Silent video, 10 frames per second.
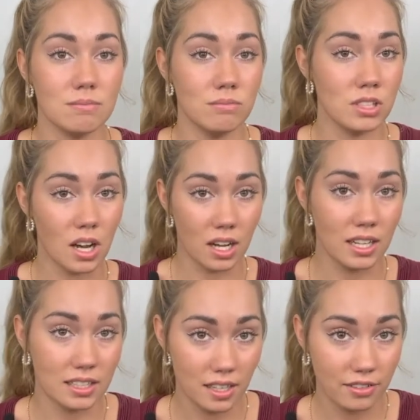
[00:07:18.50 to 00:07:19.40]
not
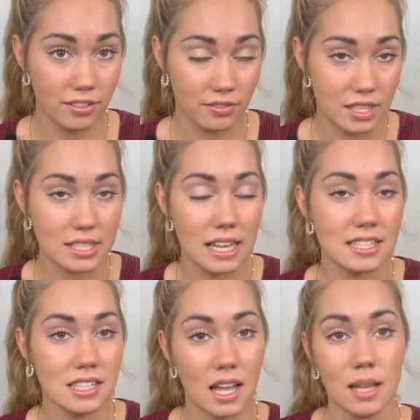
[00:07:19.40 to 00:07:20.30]
enough of this
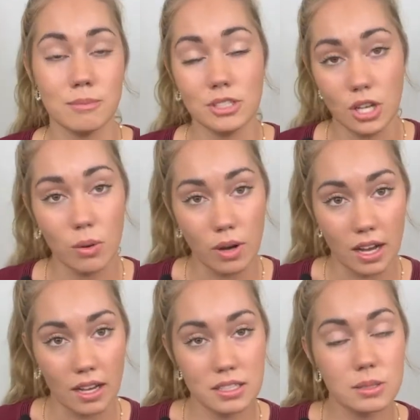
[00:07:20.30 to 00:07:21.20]
enzyme
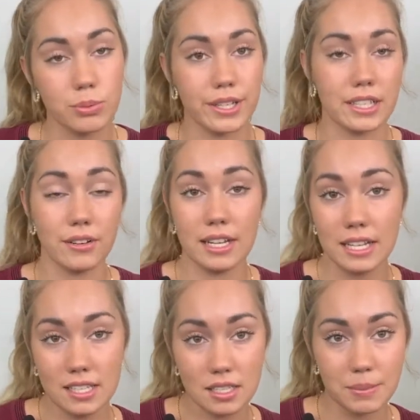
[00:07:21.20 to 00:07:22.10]
DOA to break down
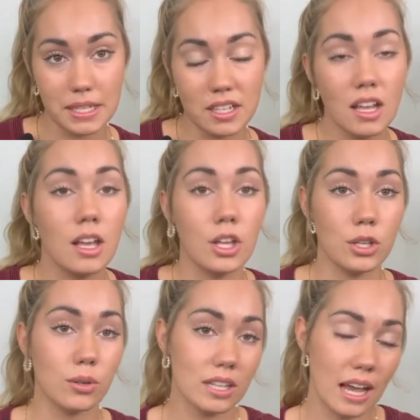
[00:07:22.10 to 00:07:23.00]
histamine,
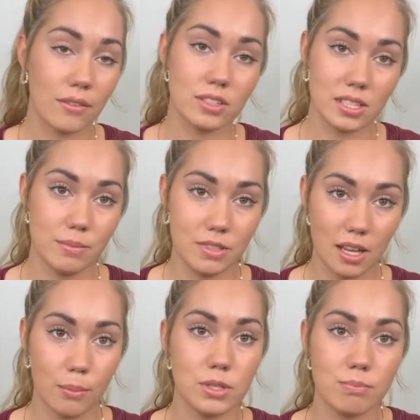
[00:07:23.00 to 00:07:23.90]
you can have
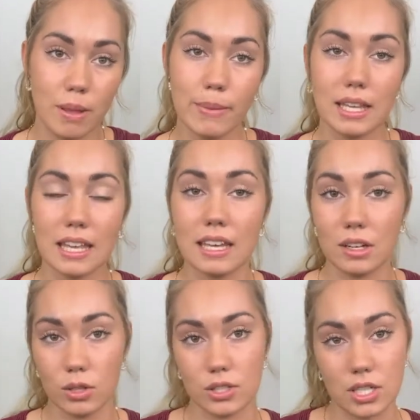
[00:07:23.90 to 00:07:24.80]
symptoms mimicking an
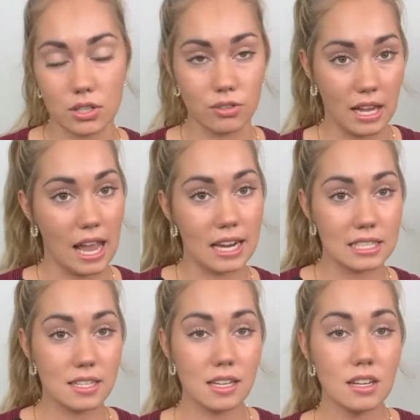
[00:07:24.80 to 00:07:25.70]
allergic
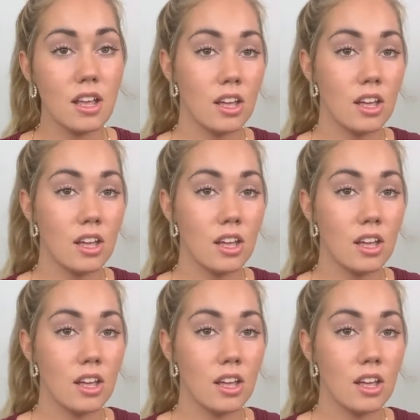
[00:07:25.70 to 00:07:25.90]
reaction.